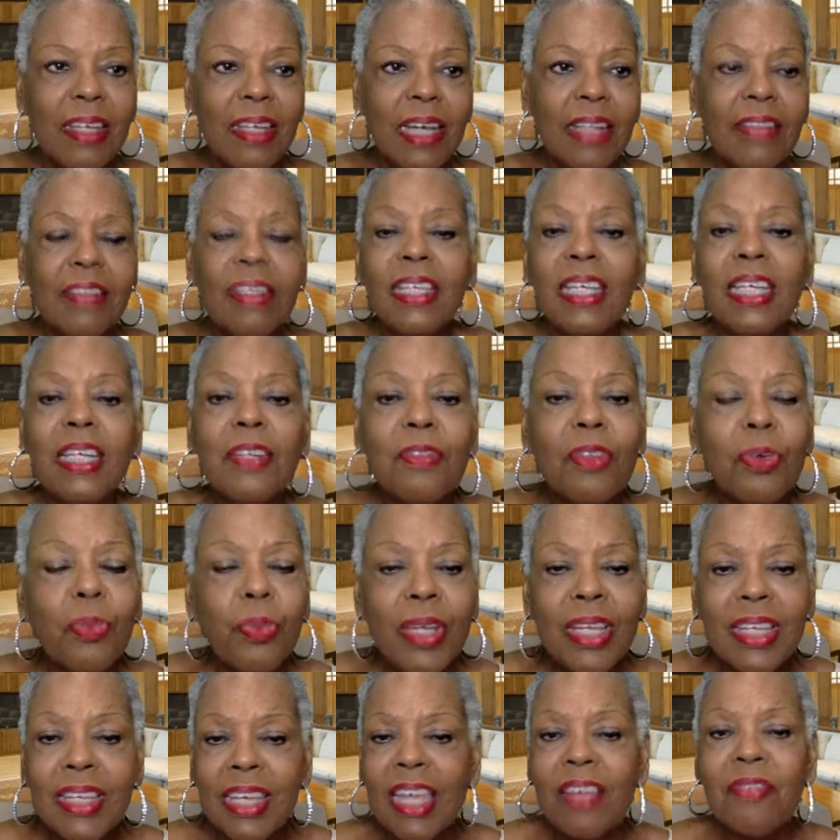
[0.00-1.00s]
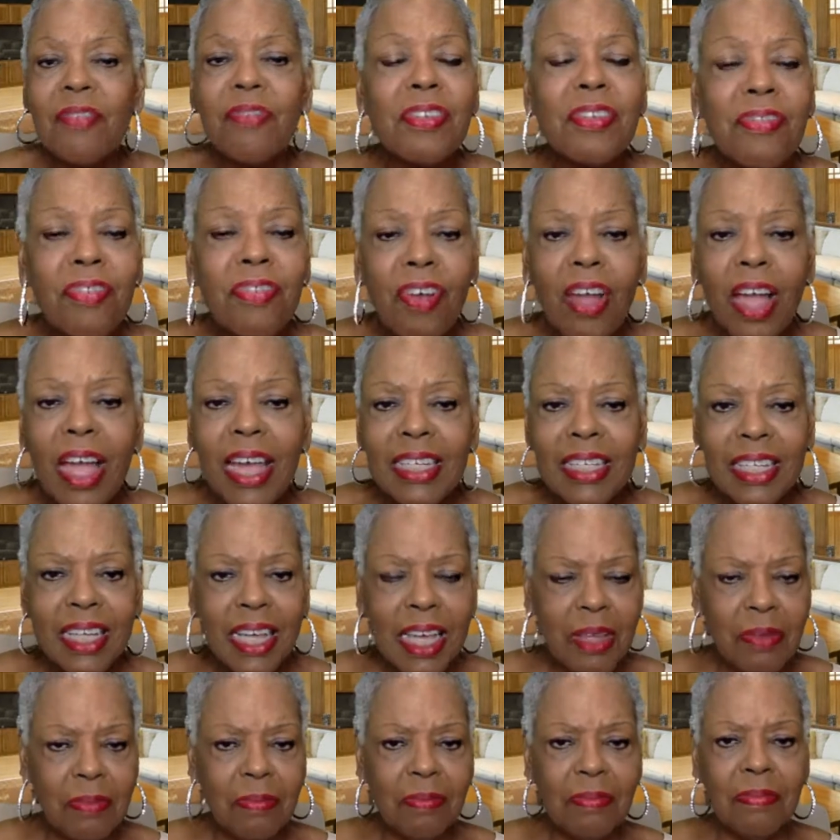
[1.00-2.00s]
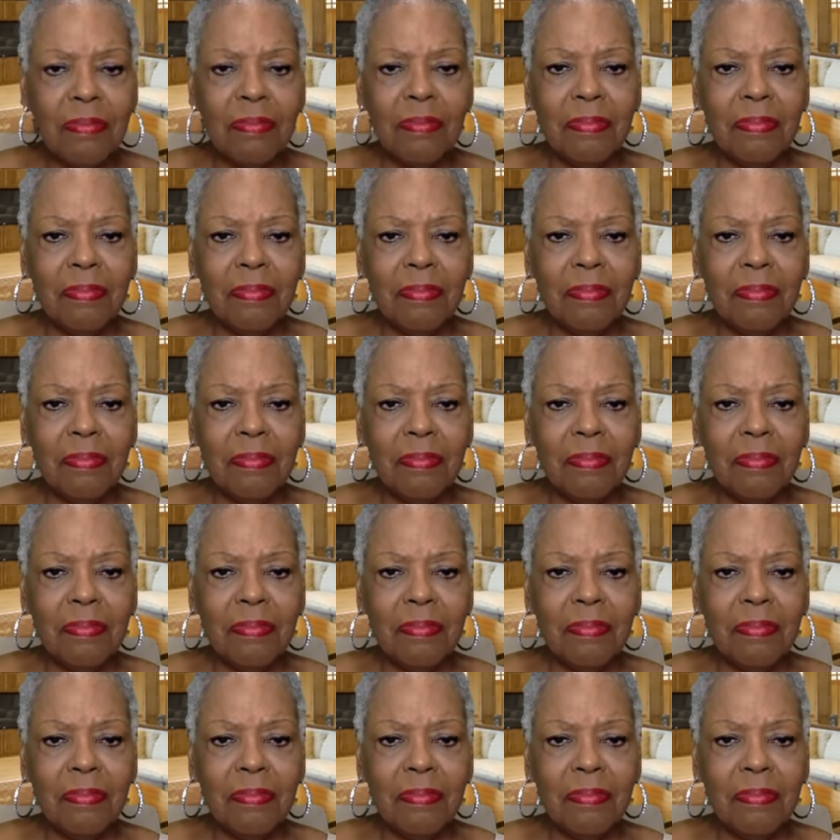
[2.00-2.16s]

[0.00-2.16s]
At the end of the week, every Friday,